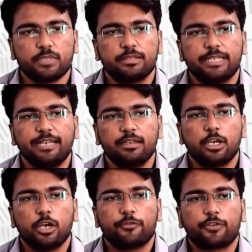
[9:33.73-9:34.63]
Then
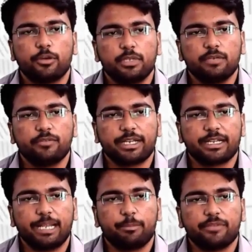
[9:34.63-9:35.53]
from the vertical
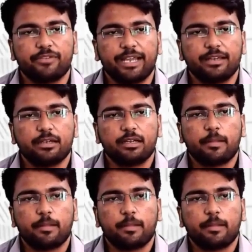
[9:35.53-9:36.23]
amplifier,